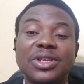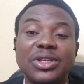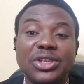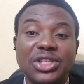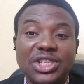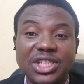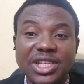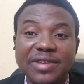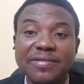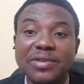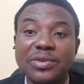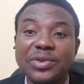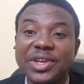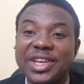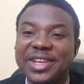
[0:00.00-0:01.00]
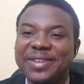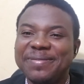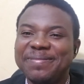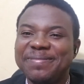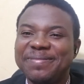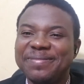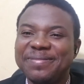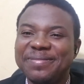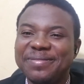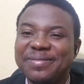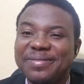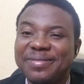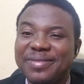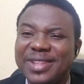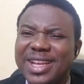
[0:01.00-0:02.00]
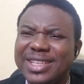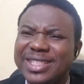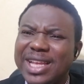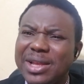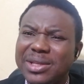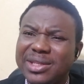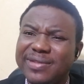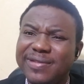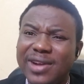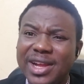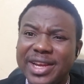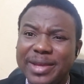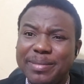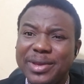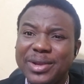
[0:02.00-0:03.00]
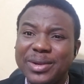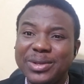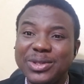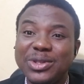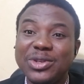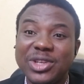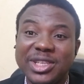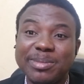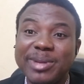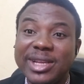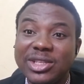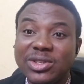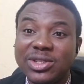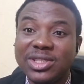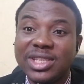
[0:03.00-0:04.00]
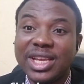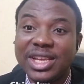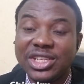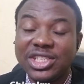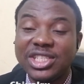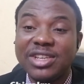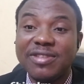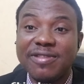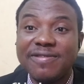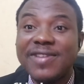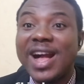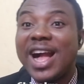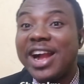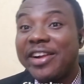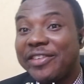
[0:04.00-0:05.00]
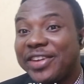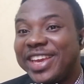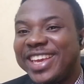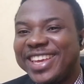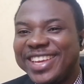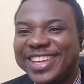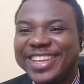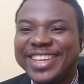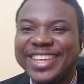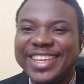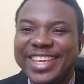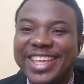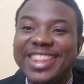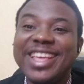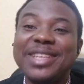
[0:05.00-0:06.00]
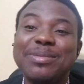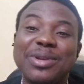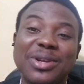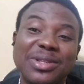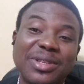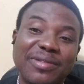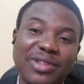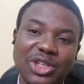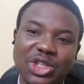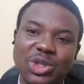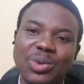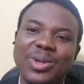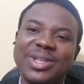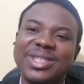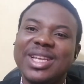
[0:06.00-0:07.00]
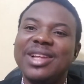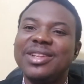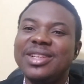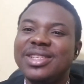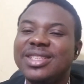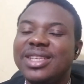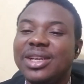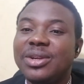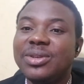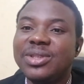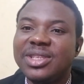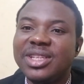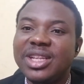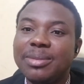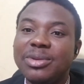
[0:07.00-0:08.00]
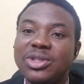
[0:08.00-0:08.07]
Chivalry. That sounds funny because you expect to say chivari, and that's because of the short sound in the second syllable.